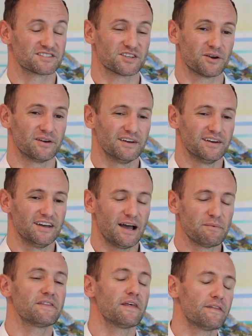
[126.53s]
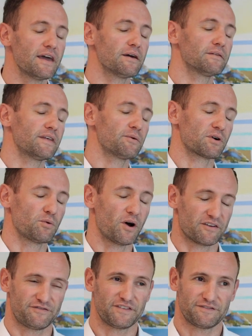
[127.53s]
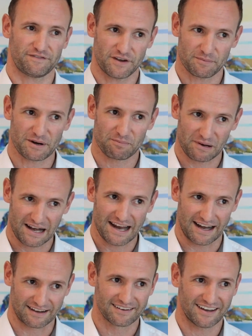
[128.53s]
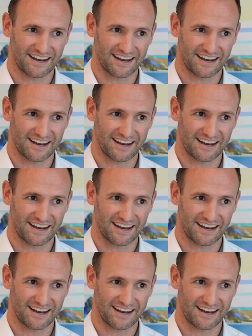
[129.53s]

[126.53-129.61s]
So, I mean, and that required a fair bit of planning,